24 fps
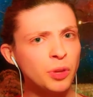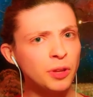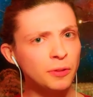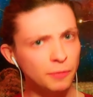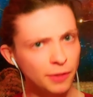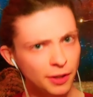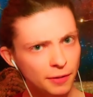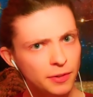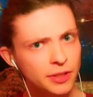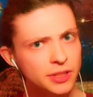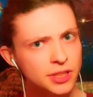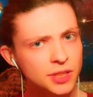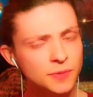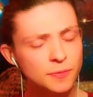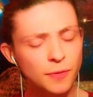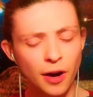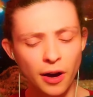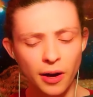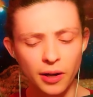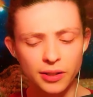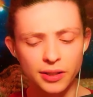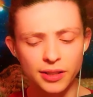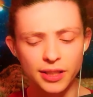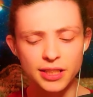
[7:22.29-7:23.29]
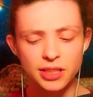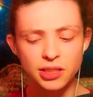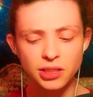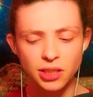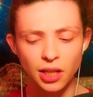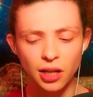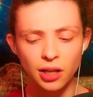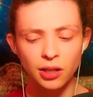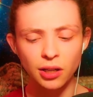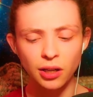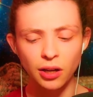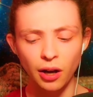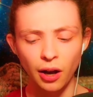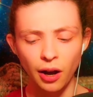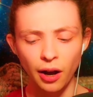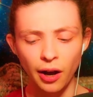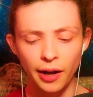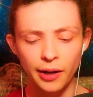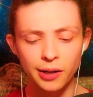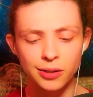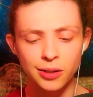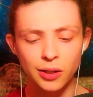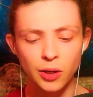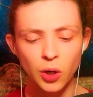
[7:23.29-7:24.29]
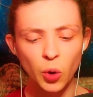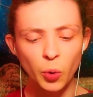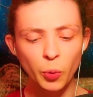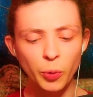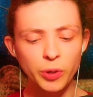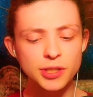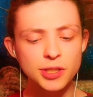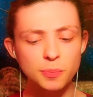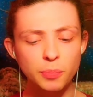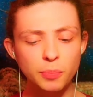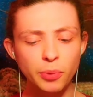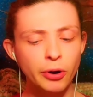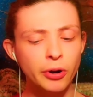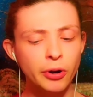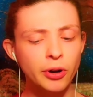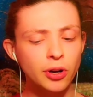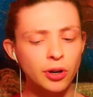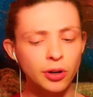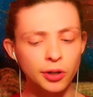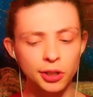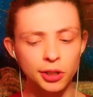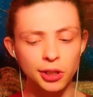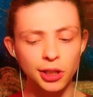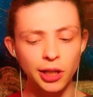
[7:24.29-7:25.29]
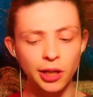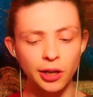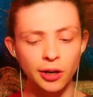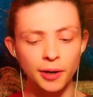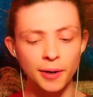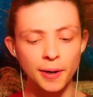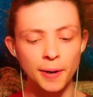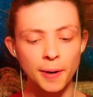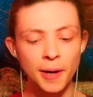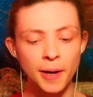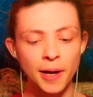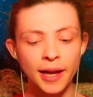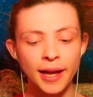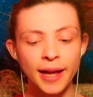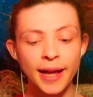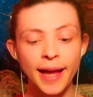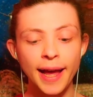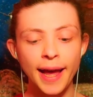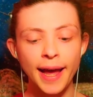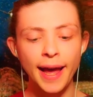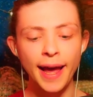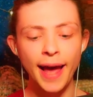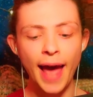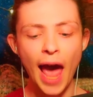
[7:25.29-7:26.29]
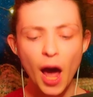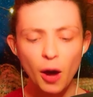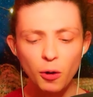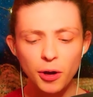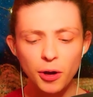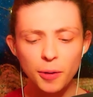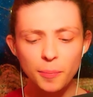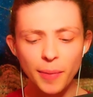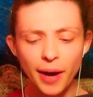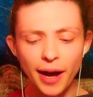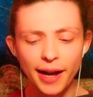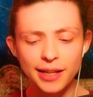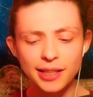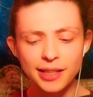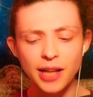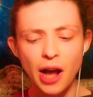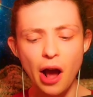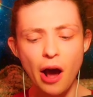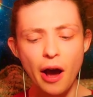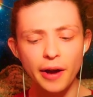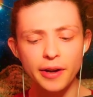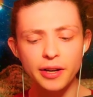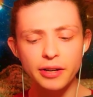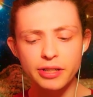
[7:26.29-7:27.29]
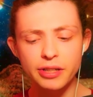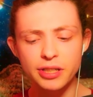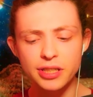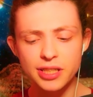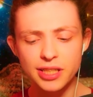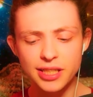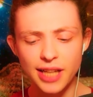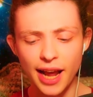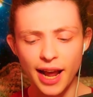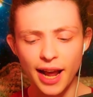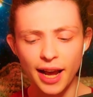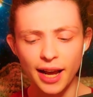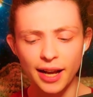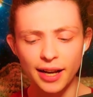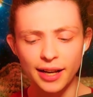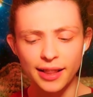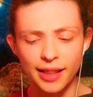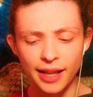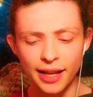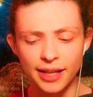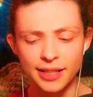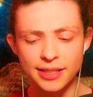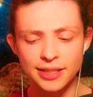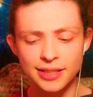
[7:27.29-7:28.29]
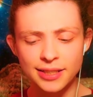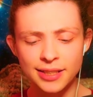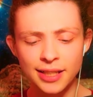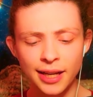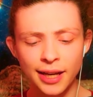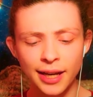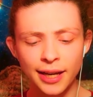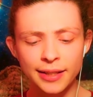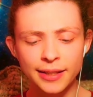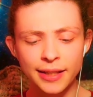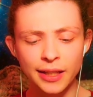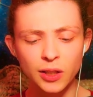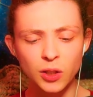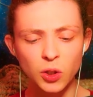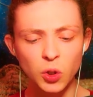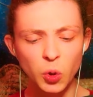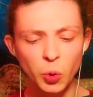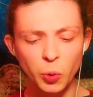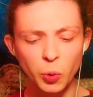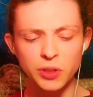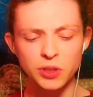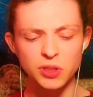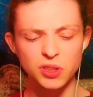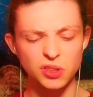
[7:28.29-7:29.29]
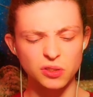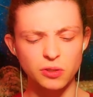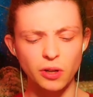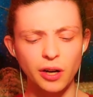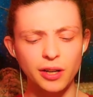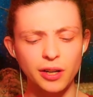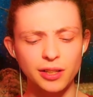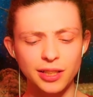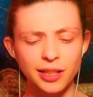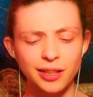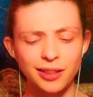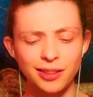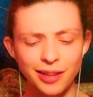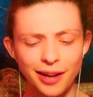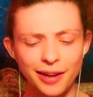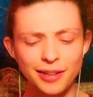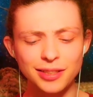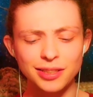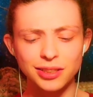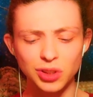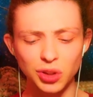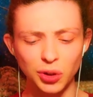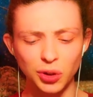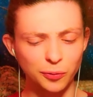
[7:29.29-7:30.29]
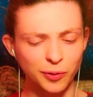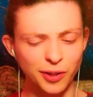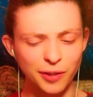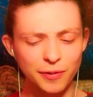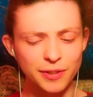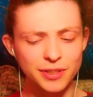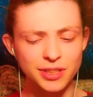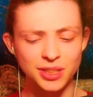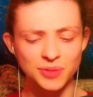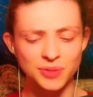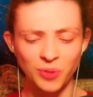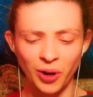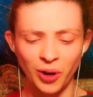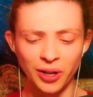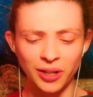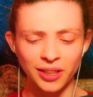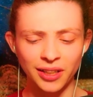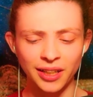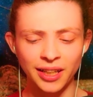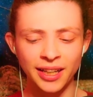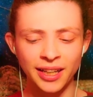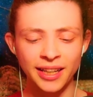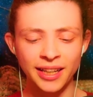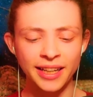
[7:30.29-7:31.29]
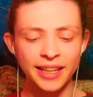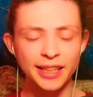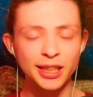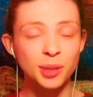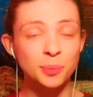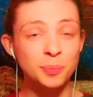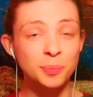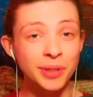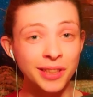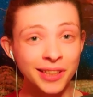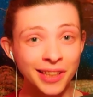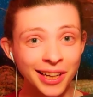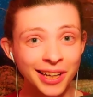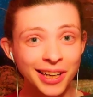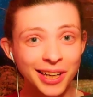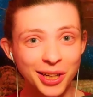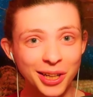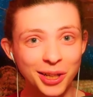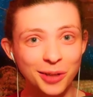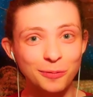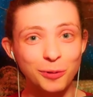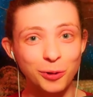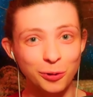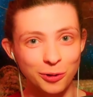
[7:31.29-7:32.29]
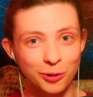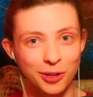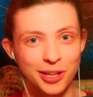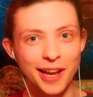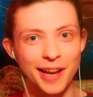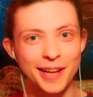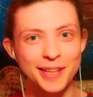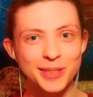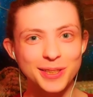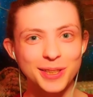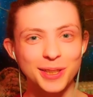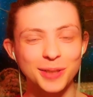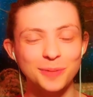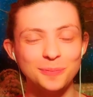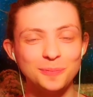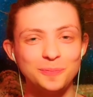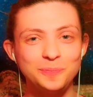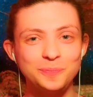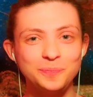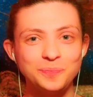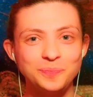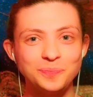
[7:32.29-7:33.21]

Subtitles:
Vivasvan, the sun god, was born earlier. How am I to understand this, that you instructed thus to Vivasvan in the beginning of creation?"